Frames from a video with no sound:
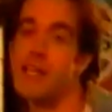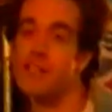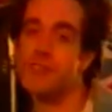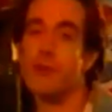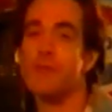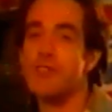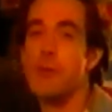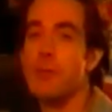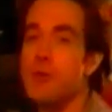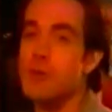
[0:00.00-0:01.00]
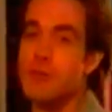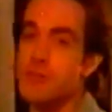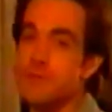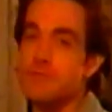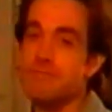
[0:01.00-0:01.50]
sell and service
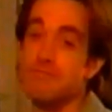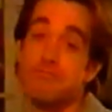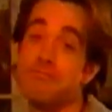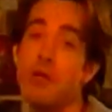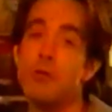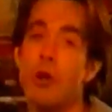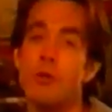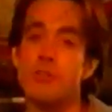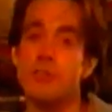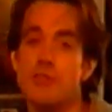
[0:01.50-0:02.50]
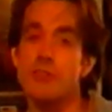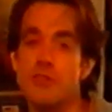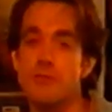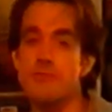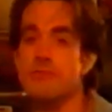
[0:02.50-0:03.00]
computers. No toasters,